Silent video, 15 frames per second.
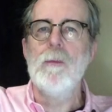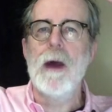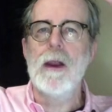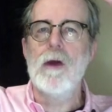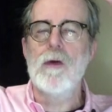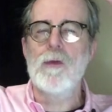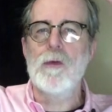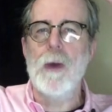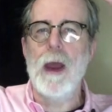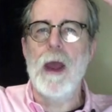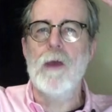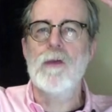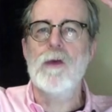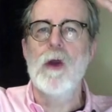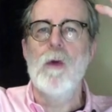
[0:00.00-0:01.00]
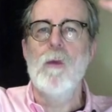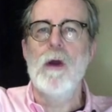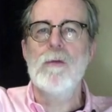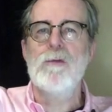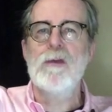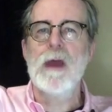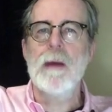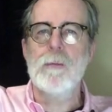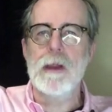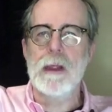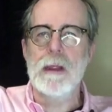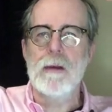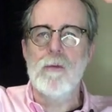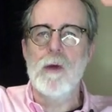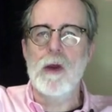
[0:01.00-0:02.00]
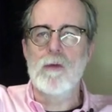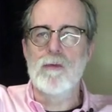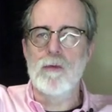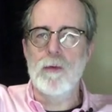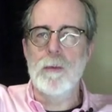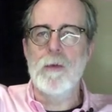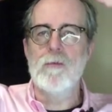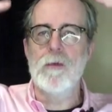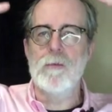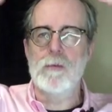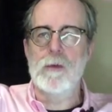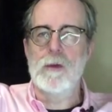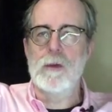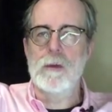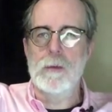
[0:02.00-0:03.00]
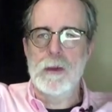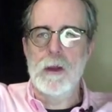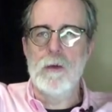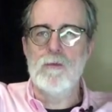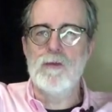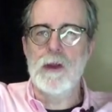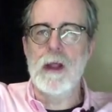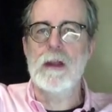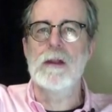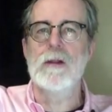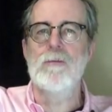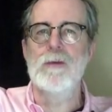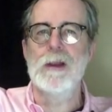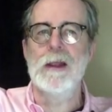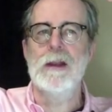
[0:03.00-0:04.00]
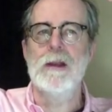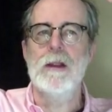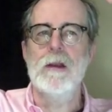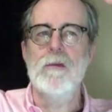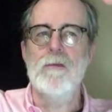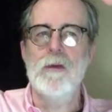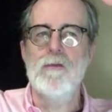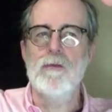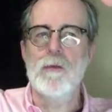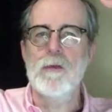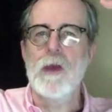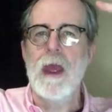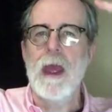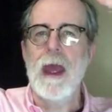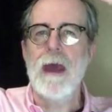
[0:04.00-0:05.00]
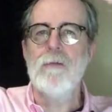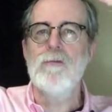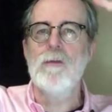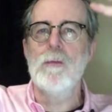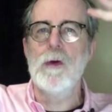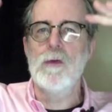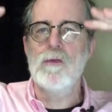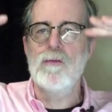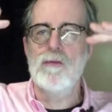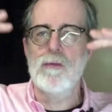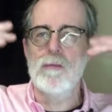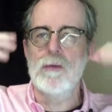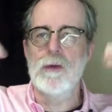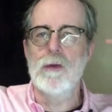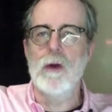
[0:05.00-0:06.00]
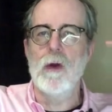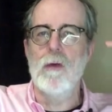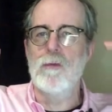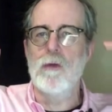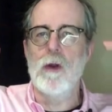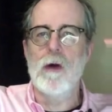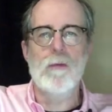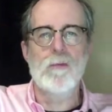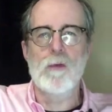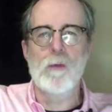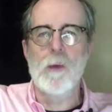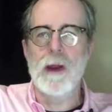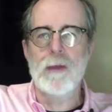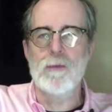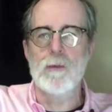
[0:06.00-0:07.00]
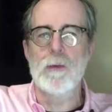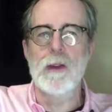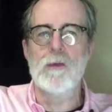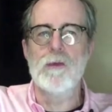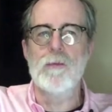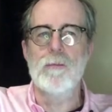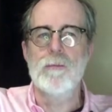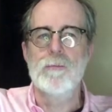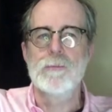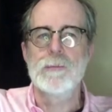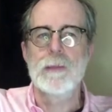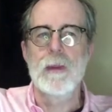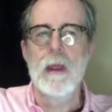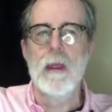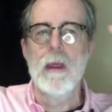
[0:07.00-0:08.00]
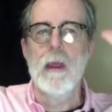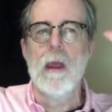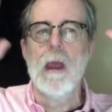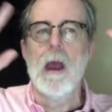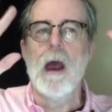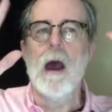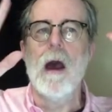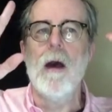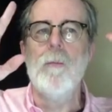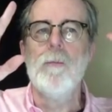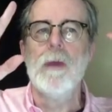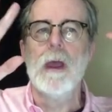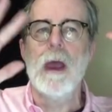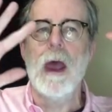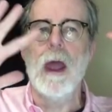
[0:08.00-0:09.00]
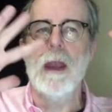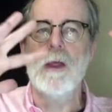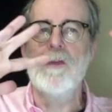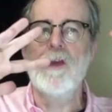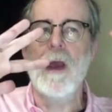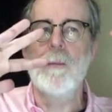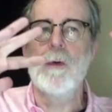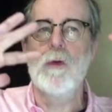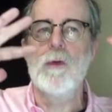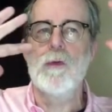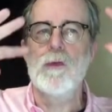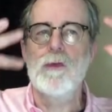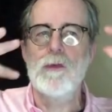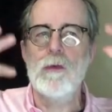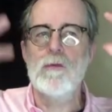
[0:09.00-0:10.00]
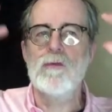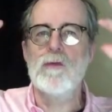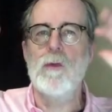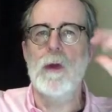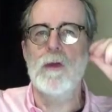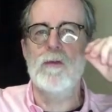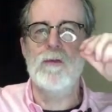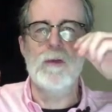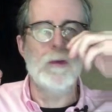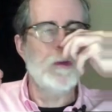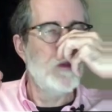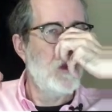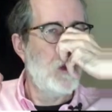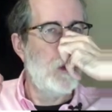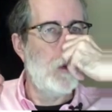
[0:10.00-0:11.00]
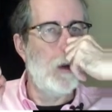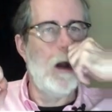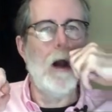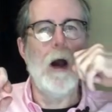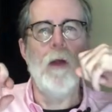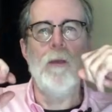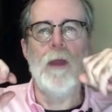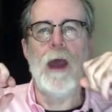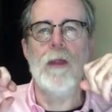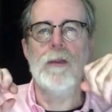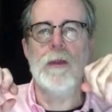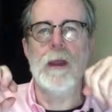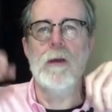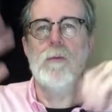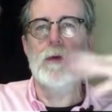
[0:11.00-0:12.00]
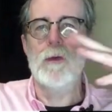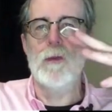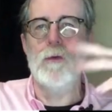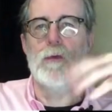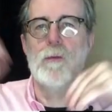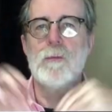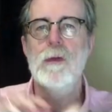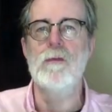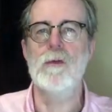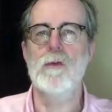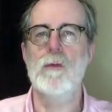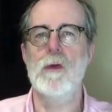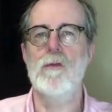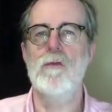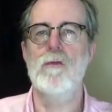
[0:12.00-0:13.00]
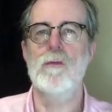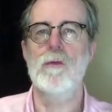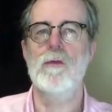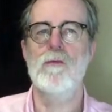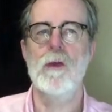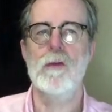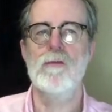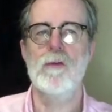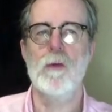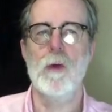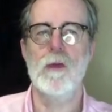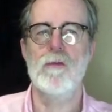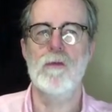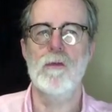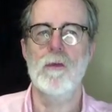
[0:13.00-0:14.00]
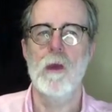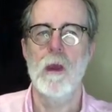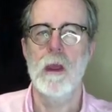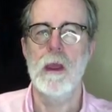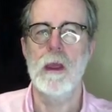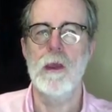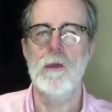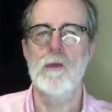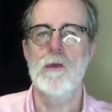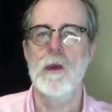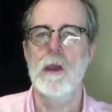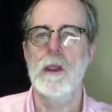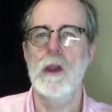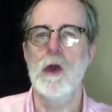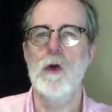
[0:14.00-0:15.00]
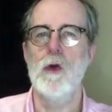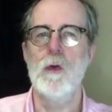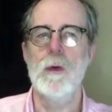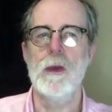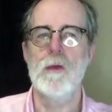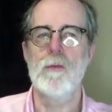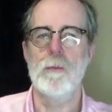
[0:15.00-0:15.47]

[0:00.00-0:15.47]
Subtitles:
also ask what family, what group of genetically related individuals have the most children overall, for whatever reason. An example search question on that thing, where those previous questions were structure questions, is, who is